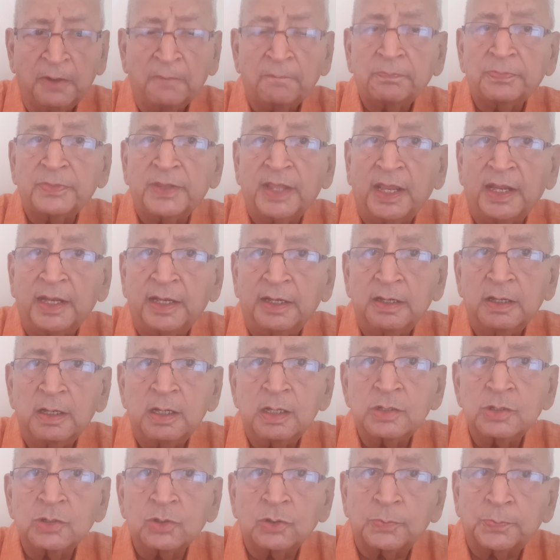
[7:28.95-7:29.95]
Then
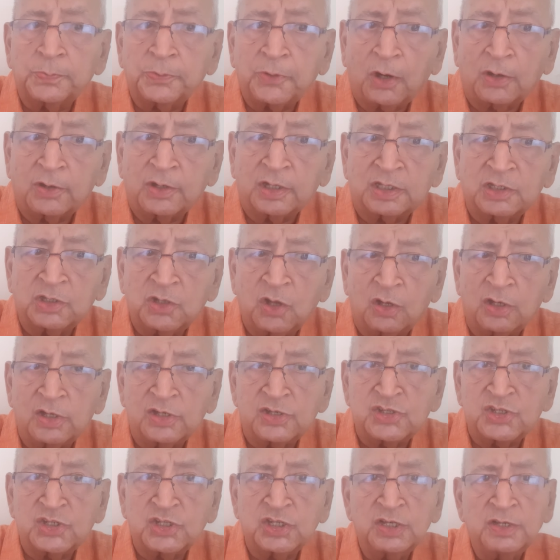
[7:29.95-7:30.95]
your product
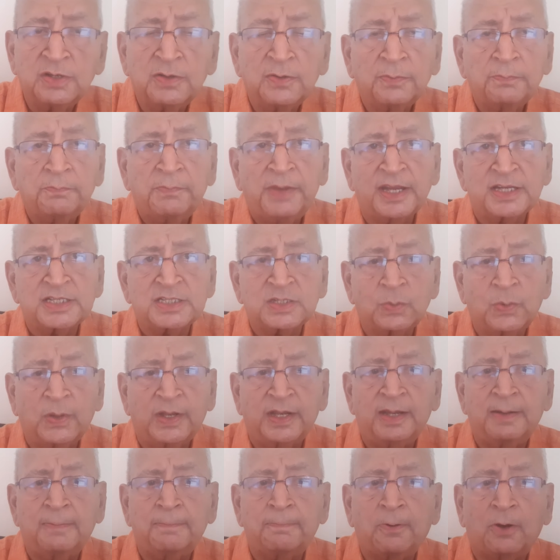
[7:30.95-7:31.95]
knowledge makes a
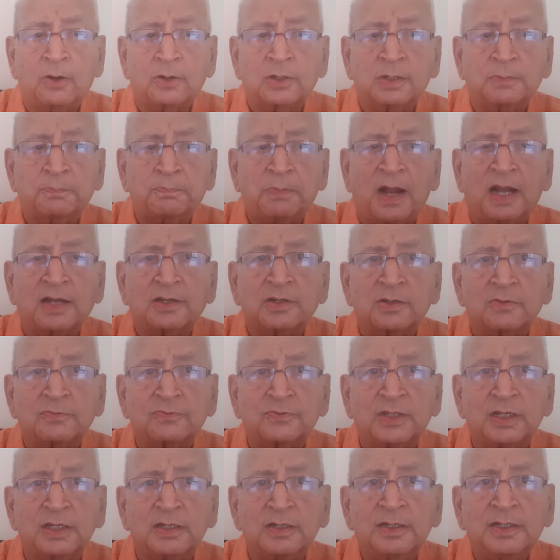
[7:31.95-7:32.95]
very important part
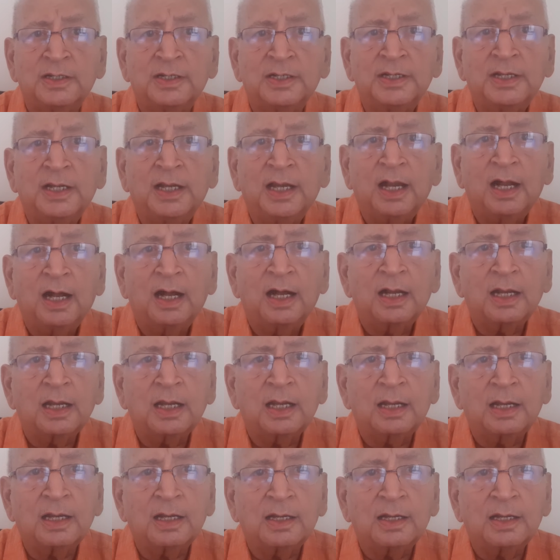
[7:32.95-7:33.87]
of the uh,